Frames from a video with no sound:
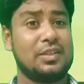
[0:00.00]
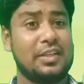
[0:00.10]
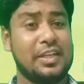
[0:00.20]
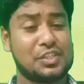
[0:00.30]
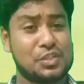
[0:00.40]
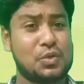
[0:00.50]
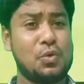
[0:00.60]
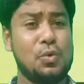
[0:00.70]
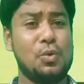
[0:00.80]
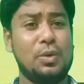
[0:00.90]
a
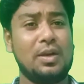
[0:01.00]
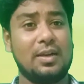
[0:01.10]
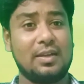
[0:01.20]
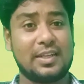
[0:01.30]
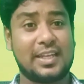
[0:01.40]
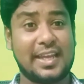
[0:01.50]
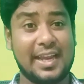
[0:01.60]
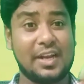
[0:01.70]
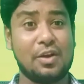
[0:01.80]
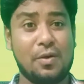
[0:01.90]
school
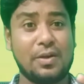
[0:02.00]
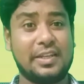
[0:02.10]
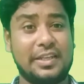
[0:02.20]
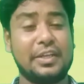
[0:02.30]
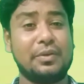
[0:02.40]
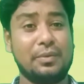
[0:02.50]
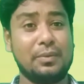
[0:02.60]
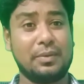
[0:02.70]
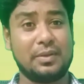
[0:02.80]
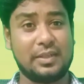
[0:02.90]
cannot give
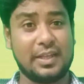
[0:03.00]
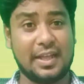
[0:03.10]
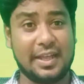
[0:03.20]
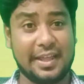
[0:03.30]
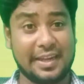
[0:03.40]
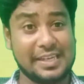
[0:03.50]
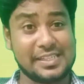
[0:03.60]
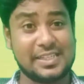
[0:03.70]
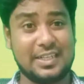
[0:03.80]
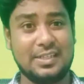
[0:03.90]
a
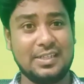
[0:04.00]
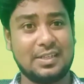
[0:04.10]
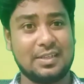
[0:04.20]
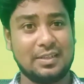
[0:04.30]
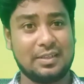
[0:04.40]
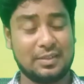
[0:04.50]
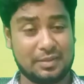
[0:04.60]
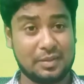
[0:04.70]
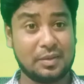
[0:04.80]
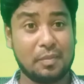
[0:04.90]
result
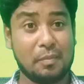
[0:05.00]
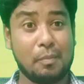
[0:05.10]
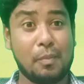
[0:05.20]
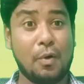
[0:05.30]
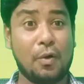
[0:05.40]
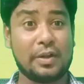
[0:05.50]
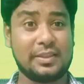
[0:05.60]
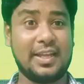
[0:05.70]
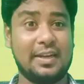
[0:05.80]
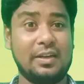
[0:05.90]

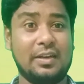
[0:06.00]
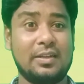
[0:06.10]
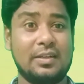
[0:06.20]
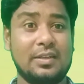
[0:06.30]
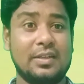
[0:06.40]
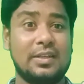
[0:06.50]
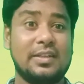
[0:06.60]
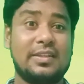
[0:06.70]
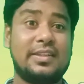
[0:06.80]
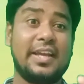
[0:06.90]
more than
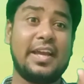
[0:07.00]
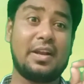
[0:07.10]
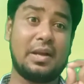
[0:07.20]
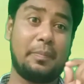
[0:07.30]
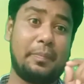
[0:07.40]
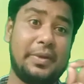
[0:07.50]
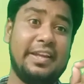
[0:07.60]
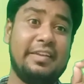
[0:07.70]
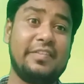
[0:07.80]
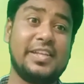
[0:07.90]
their
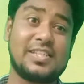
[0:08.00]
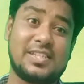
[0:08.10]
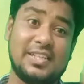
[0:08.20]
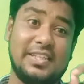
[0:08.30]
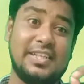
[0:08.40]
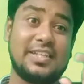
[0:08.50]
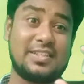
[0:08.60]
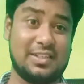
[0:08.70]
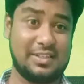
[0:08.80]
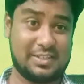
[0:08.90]
previous
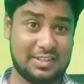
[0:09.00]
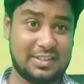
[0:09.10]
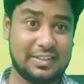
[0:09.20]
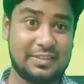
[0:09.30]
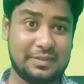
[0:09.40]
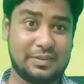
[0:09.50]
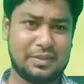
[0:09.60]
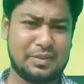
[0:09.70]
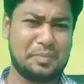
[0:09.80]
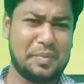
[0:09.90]
year's result.
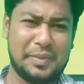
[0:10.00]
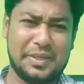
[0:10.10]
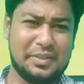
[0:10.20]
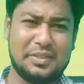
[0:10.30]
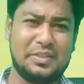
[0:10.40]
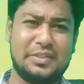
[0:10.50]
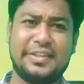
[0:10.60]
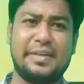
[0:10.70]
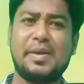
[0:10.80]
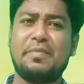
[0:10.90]
Maybe
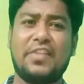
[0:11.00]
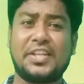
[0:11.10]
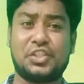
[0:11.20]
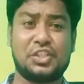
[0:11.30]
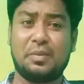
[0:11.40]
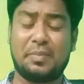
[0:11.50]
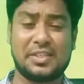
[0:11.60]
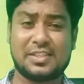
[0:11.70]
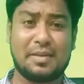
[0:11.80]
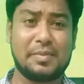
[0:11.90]
there might be fluctuation
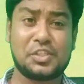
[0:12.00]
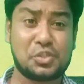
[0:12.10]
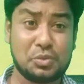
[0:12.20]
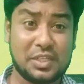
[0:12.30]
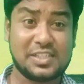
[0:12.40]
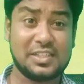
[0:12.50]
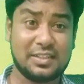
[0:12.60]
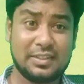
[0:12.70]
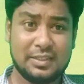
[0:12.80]
plus or minus 2, that's it.